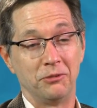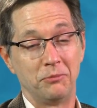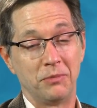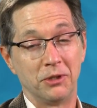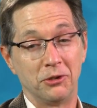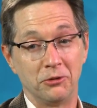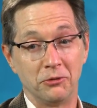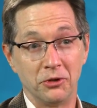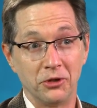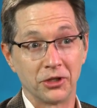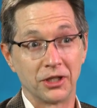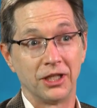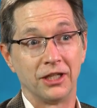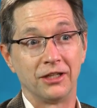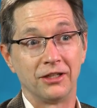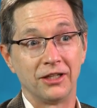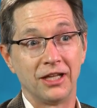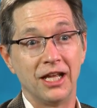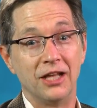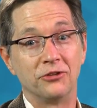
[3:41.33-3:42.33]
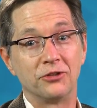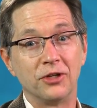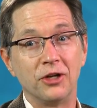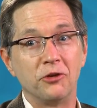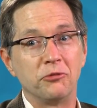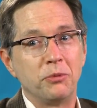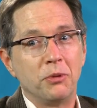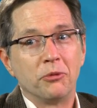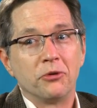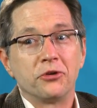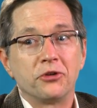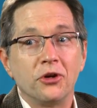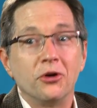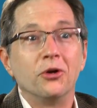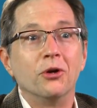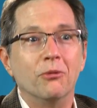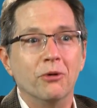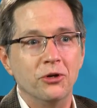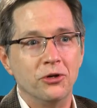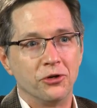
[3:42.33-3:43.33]
We'd be able to look at, and sometimes people
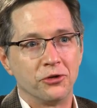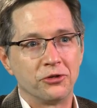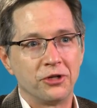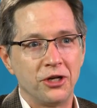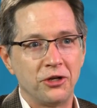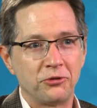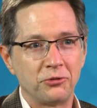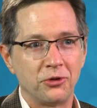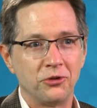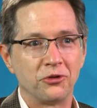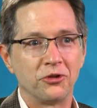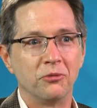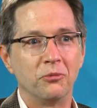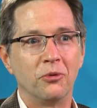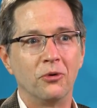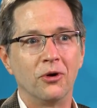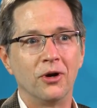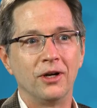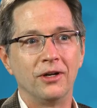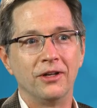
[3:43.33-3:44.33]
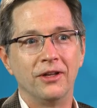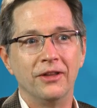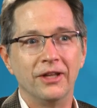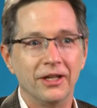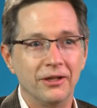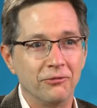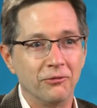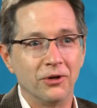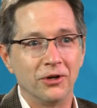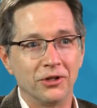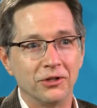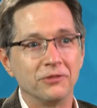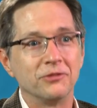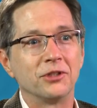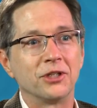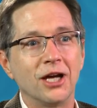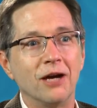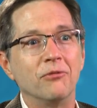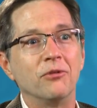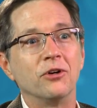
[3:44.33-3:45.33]
don't know what neurotransmitter is important, and then we're
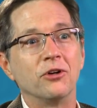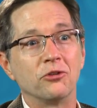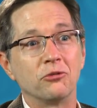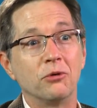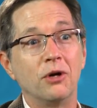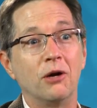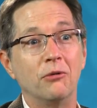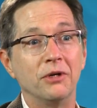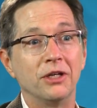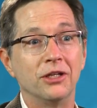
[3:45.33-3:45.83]
covered as well.